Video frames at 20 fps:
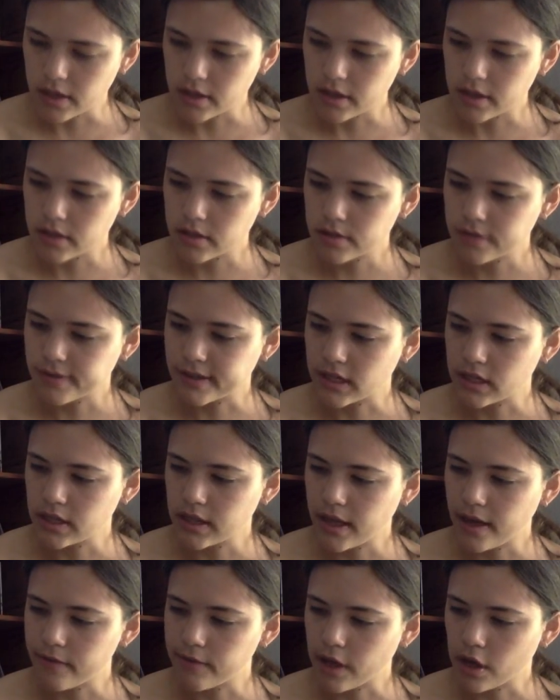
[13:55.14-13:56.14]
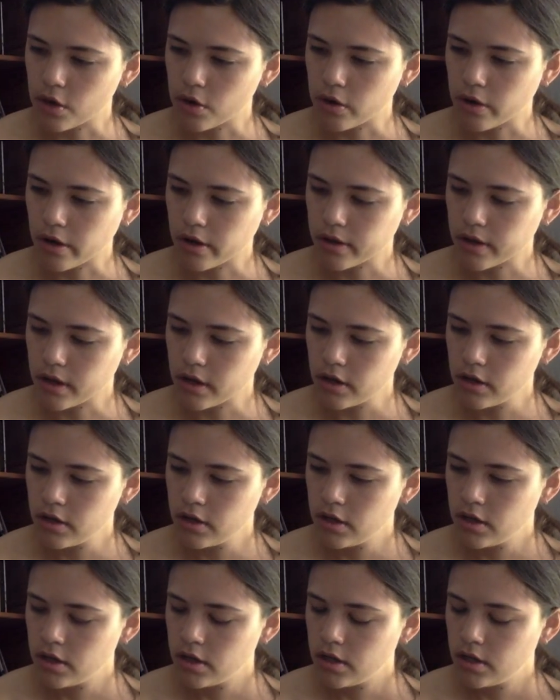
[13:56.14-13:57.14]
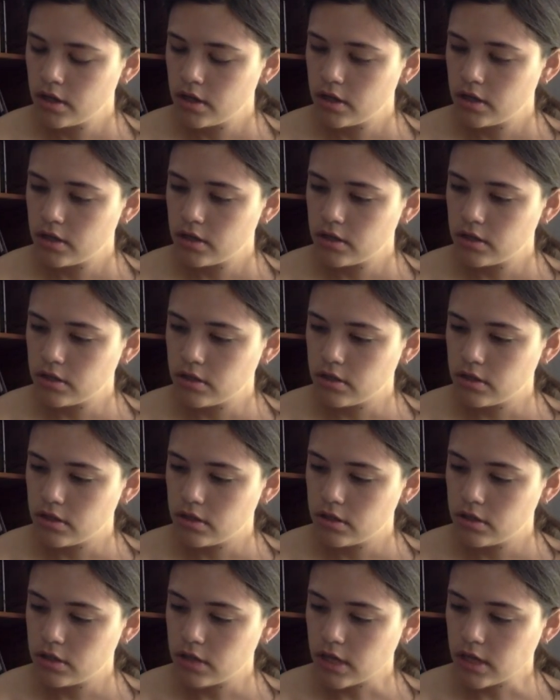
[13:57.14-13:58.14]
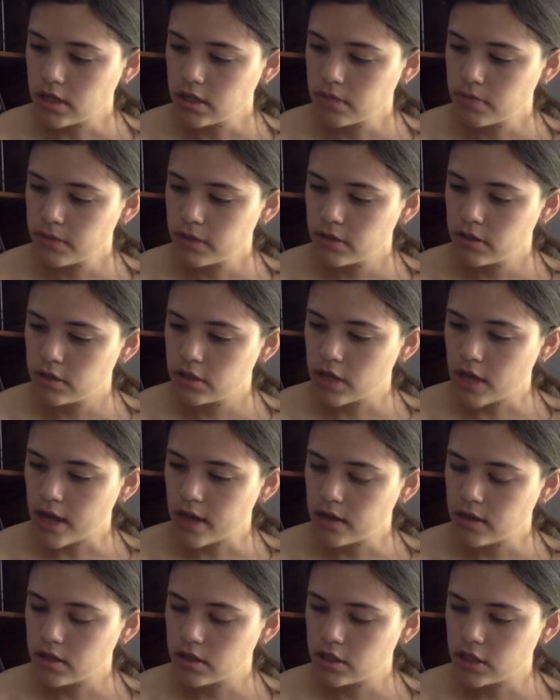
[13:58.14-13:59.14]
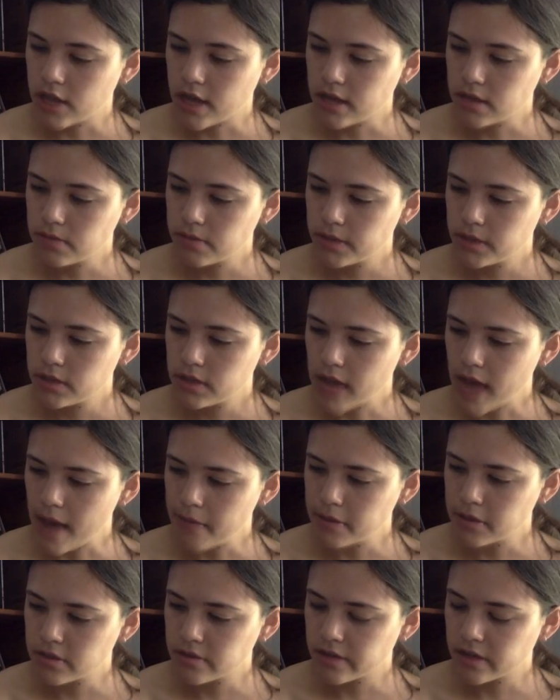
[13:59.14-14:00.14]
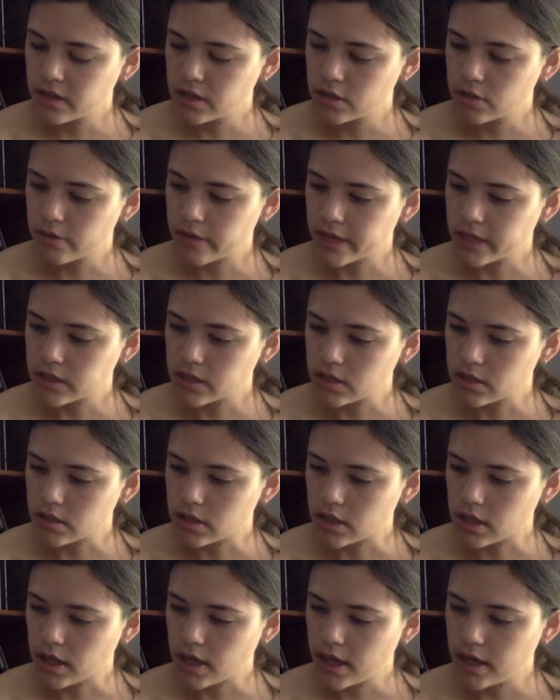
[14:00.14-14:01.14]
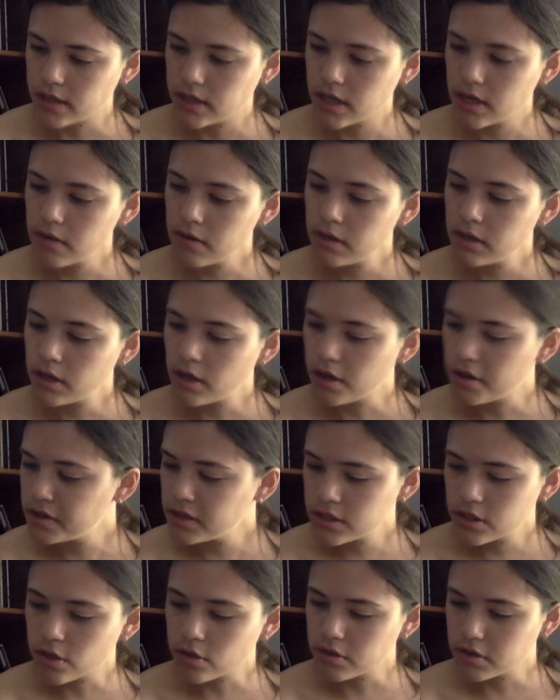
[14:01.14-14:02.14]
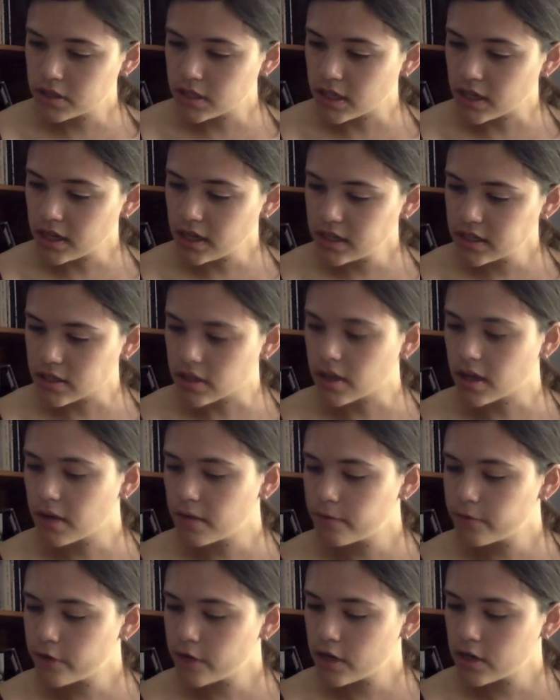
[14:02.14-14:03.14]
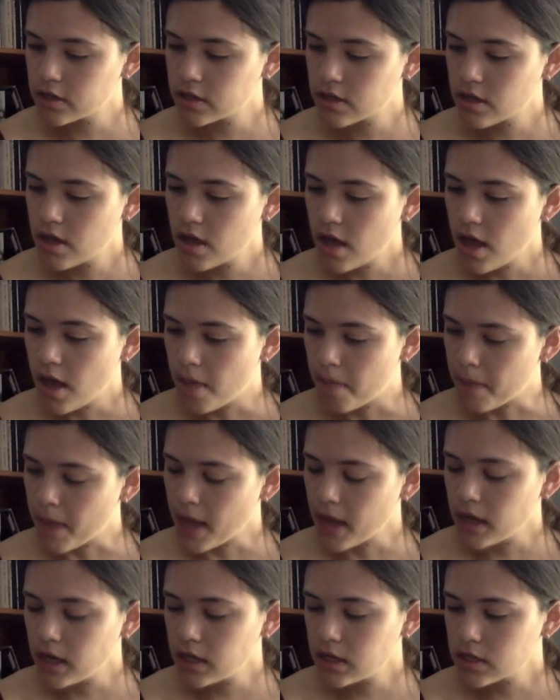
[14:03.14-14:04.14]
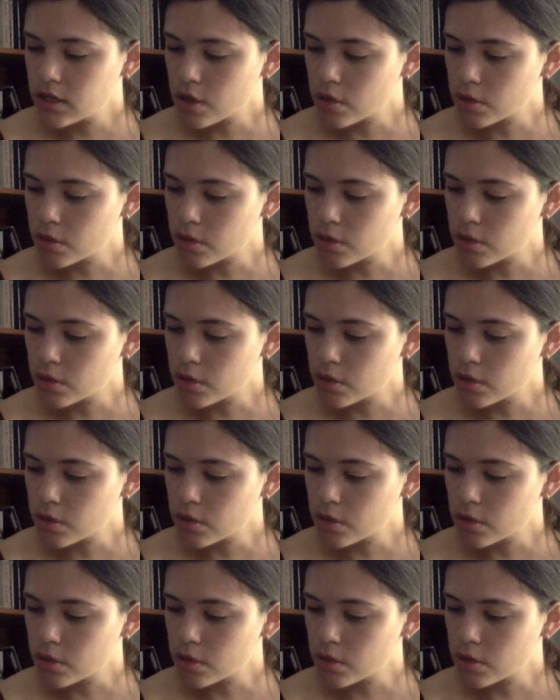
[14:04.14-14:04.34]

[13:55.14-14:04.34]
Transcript: that's funny, they have that quote on there. Jasper tapped his fingers restlessly. Has anyone noticed the whole city is looking for us? Mad at us